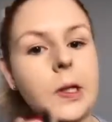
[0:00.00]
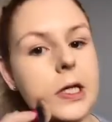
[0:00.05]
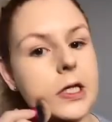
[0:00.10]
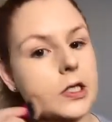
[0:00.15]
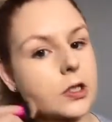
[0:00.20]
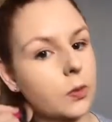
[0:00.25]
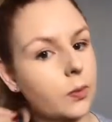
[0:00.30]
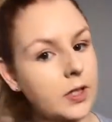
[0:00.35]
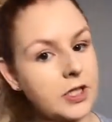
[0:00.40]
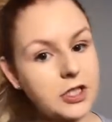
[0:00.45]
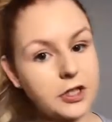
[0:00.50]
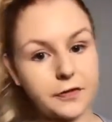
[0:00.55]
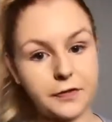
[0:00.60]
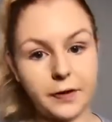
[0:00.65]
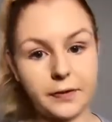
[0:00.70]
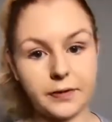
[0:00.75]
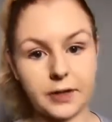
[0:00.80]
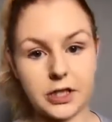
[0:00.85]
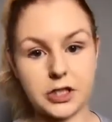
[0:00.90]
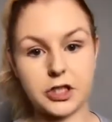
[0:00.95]
Okay, so once your
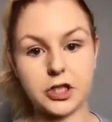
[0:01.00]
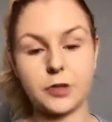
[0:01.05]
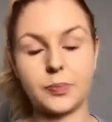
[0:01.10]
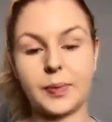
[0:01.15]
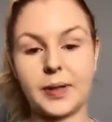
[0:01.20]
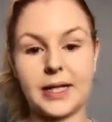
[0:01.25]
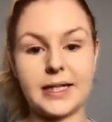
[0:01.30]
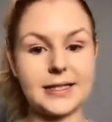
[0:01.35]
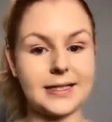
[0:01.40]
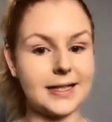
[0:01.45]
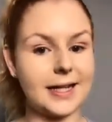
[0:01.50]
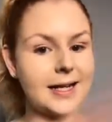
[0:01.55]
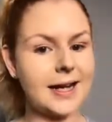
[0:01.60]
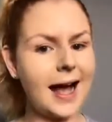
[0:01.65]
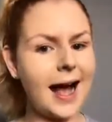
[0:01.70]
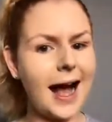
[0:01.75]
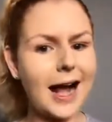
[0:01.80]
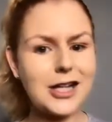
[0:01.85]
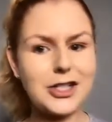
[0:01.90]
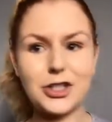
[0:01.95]
foundation is blended
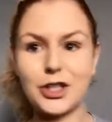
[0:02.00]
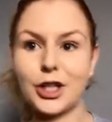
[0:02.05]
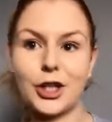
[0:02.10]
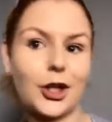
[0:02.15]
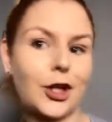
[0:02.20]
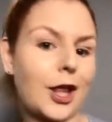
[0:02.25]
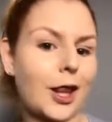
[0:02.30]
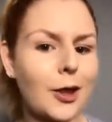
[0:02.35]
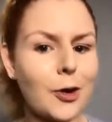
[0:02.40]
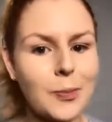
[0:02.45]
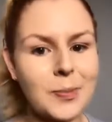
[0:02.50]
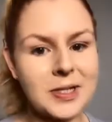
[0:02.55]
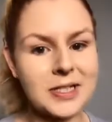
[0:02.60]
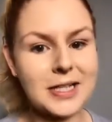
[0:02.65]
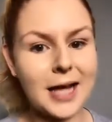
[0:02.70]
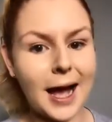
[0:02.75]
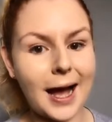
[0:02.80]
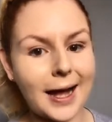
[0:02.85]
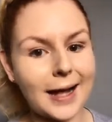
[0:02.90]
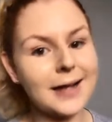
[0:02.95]
in, actually look a little
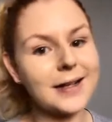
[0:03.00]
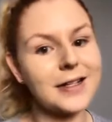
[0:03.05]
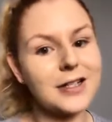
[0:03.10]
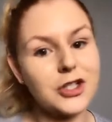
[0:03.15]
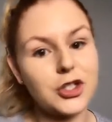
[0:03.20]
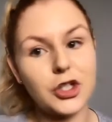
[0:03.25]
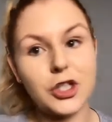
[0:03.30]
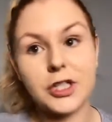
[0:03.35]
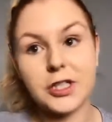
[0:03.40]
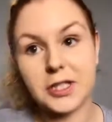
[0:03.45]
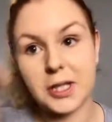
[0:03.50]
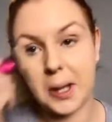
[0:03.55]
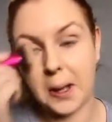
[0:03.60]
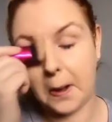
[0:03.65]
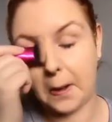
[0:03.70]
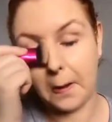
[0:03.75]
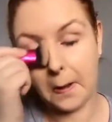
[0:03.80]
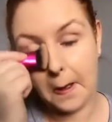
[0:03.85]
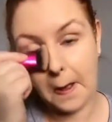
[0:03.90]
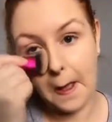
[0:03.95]
bit tanned as you can
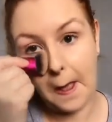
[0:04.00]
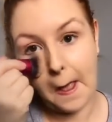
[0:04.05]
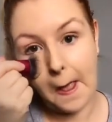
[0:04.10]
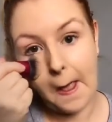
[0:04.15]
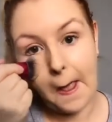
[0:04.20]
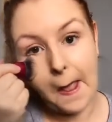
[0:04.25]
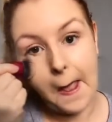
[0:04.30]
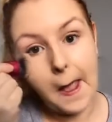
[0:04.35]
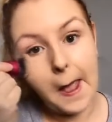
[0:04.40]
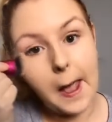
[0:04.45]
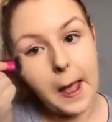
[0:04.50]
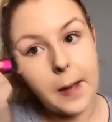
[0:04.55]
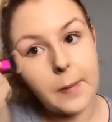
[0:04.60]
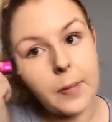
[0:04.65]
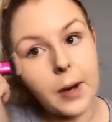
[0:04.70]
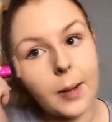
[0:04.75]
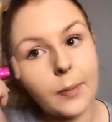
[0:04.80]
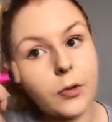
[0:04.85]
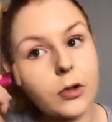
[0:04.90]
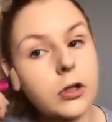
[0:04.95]
tell.
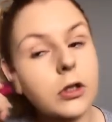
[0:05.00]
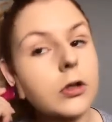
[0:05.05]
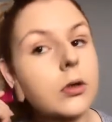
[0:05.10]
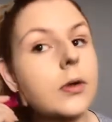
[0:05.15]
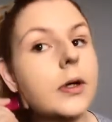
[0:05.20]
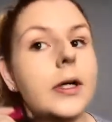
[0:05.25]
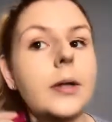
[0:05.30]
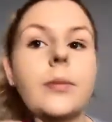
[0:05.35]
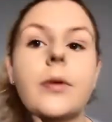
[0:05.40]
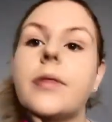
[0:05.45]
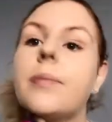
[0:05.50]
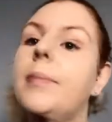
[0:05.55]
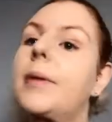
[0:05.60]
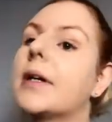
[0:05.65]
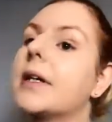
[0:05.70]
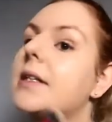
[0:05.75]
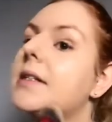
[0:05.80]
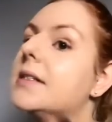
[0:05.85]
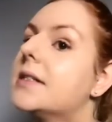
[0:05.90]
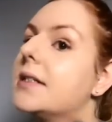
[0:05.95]
I'm going to go in with
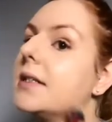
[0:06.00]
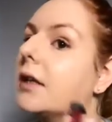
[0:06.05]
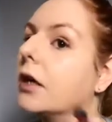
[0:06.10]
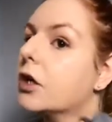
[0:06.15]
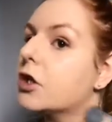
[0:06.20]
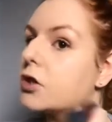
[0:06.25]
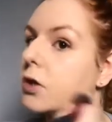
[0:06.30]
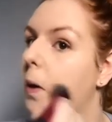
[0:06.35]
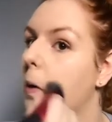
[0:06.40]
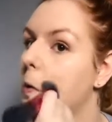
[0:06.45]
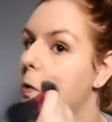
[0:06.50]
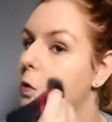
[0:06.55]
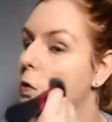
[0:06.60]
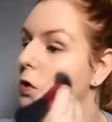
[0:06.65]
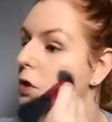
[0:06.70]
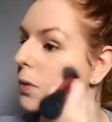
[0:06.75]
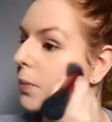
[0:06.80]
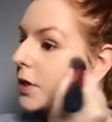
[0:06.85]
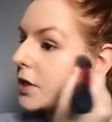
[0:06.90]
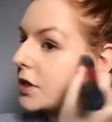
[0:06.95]
my concealer, so I'll
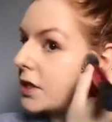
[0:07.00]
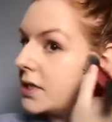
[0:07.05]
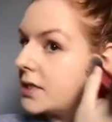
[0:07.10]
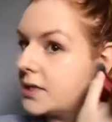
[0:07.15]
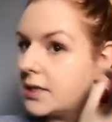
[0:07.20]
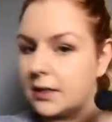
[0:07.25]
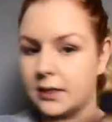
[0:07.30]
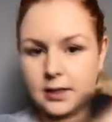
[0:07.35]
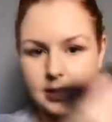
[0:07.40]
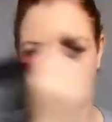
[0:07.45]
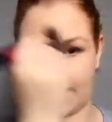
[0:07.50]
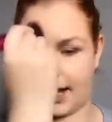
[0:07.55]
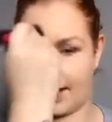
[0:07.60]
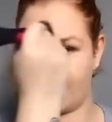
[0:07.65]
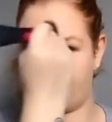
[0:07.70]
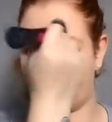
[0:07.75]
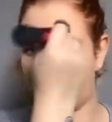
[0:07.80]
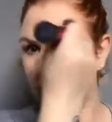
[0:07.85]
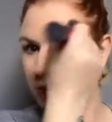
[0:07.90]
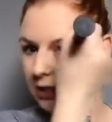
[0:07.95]
show you which concealer I
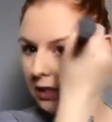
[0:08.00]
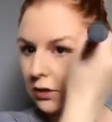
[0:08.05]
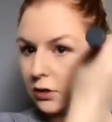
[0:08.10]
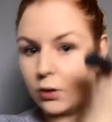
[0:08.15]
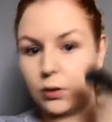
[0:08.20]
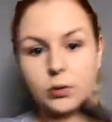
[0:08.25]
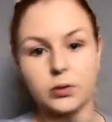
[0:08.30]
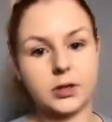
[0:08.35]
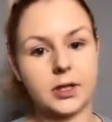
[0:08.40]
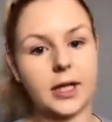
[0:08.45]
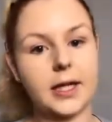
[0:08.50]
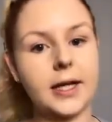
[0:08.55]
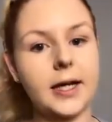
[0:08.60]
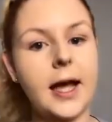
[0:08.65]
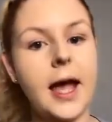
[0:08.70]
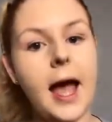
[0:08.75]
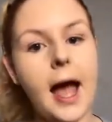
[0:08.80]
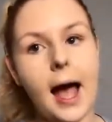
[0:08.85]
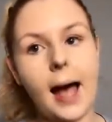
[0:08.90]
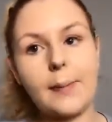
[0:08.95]
get, because I told you
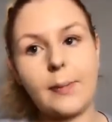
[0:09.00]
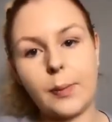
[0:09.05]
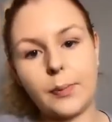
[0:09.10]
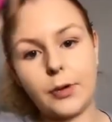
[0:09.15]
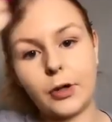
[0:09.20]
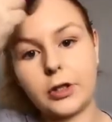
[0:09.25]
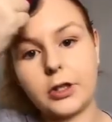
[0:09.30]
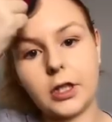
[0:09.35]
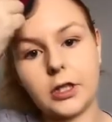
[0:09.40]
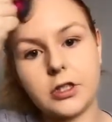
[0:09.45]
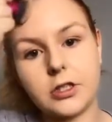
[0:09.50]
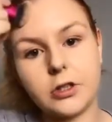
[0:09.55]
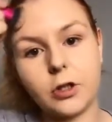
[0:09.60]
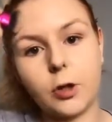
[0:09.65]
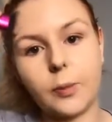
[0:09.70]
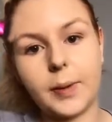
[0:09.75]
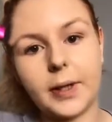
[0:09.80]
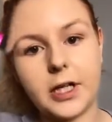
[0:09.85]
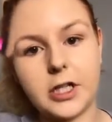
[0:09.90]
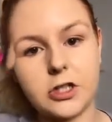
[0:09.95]
I'm a product
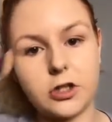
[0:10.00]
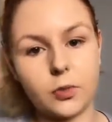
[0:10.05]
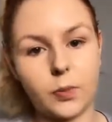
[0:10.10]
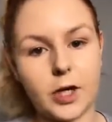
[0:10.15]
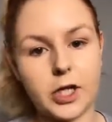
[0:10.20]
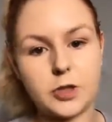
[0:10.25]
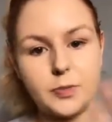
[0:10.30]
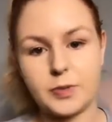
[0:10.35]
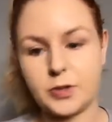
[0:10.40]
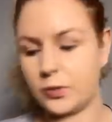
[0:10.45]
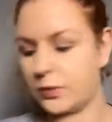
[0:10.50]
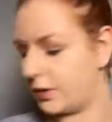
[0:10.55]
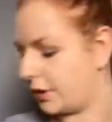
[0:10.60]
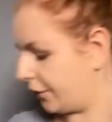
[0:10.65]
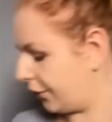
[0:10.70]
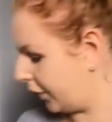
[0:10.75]
snob and I switch between